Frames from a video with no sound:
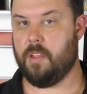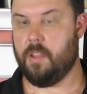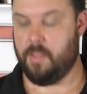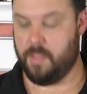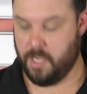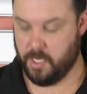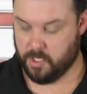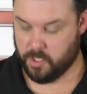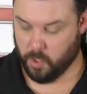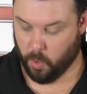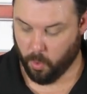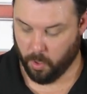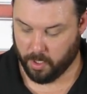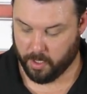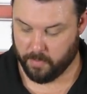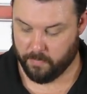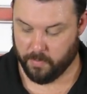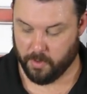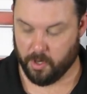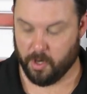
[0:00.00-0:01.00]
the torque
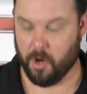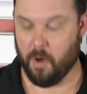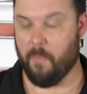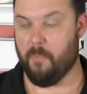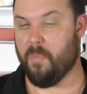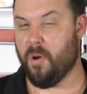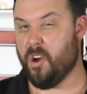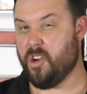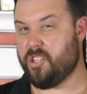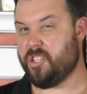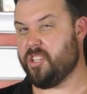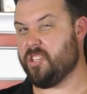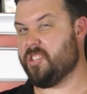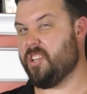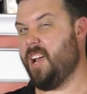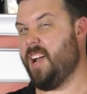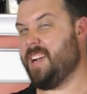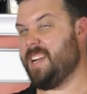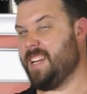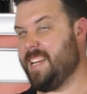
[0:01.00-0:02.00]
converter pushes
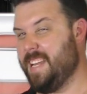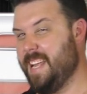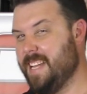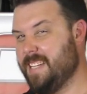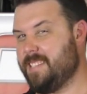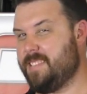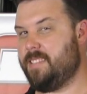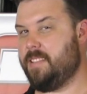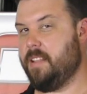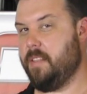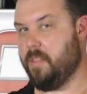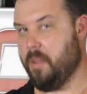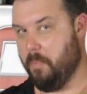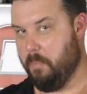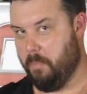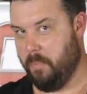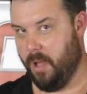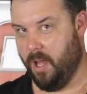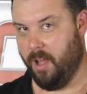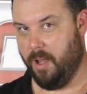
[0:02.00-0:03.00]
against the
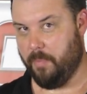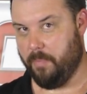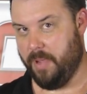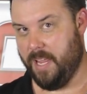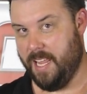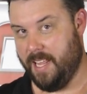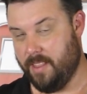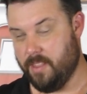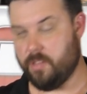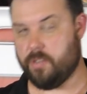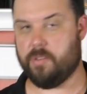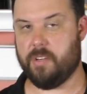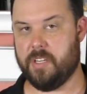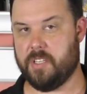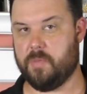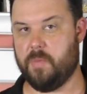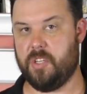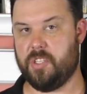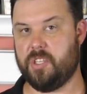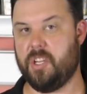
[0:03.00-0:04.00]
pump in the
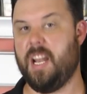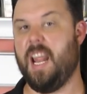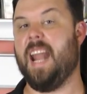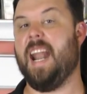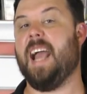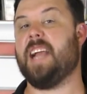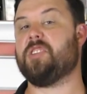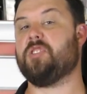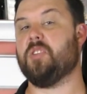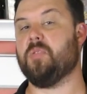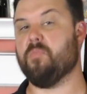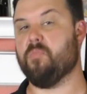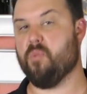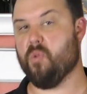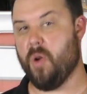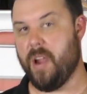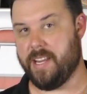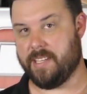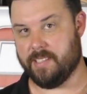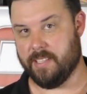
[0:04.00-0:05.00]
transmission and actually
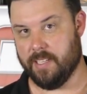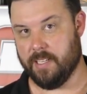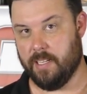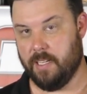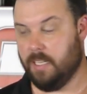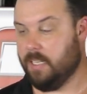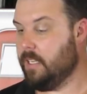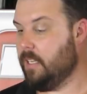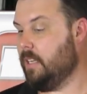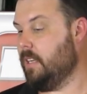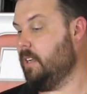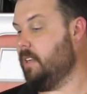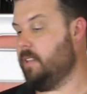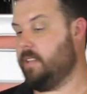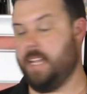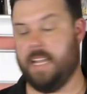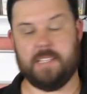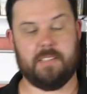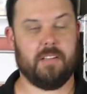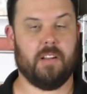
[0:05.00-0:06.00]
breaks it.
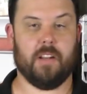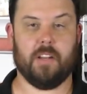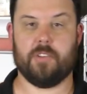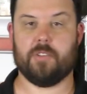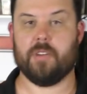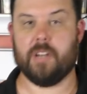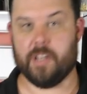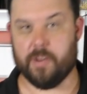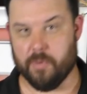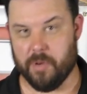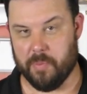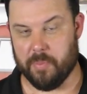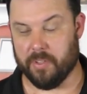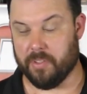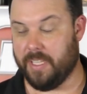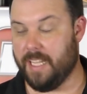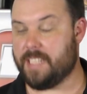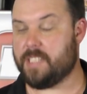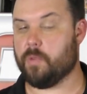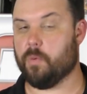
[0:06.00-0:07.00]
That's not a training
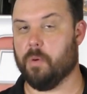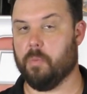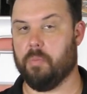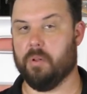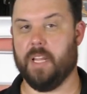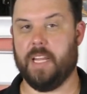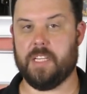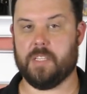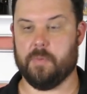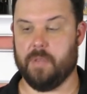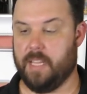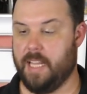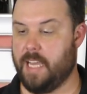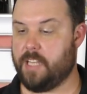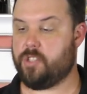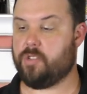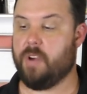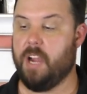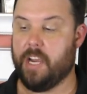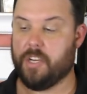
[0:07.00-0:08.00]
rebuild, that's a replacement.
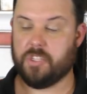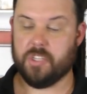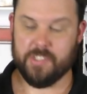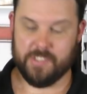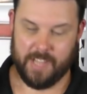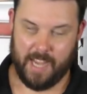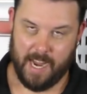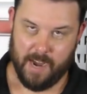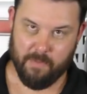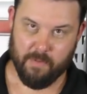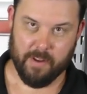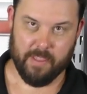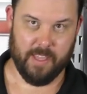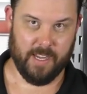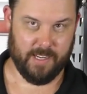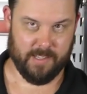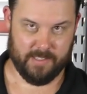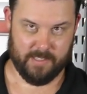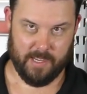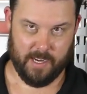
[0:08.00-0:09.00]
That trashes
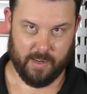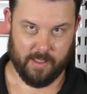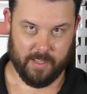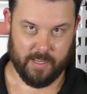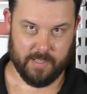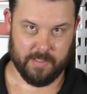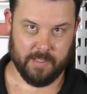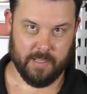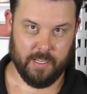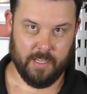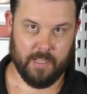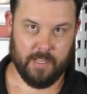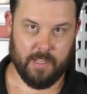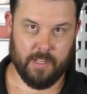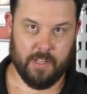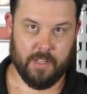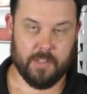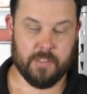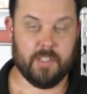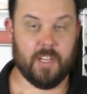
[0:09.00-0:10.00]
everything inside of these.
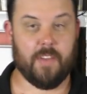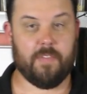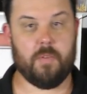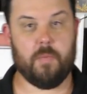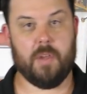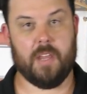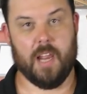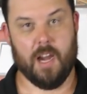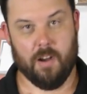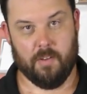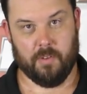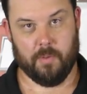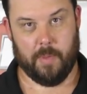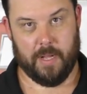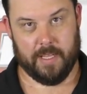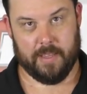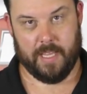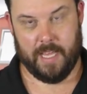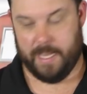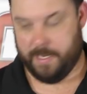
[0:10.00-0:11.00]
So you have to be careful
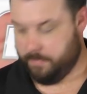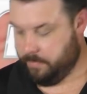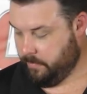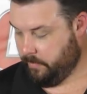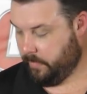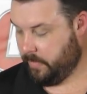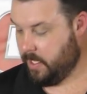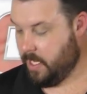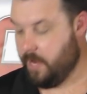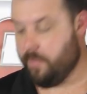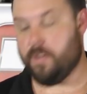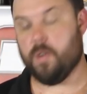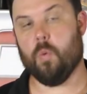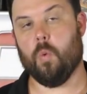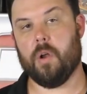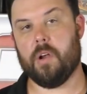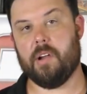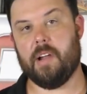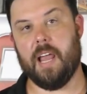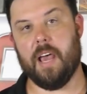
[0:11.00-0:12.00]
about that. If you're
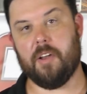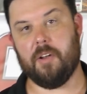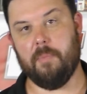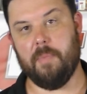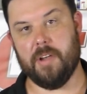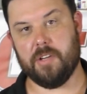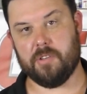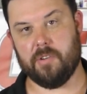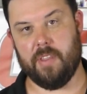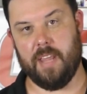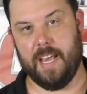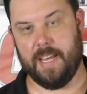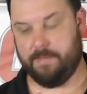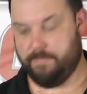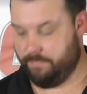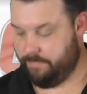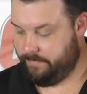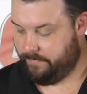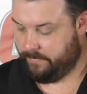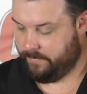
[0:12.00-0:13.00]
wondering how to measure that,
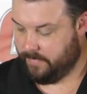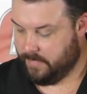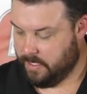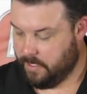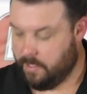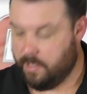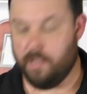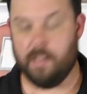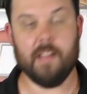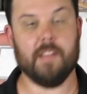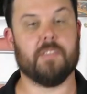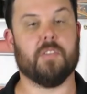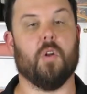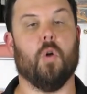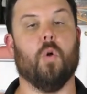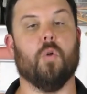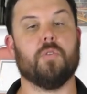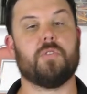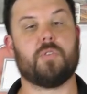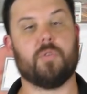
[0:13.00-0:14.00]
it's an
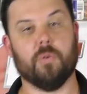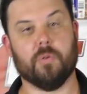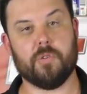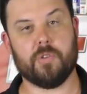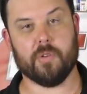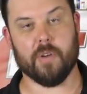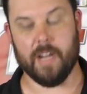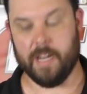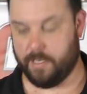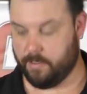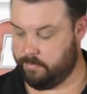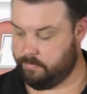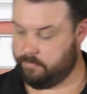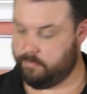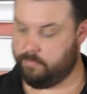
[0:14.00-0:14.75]
old school trick.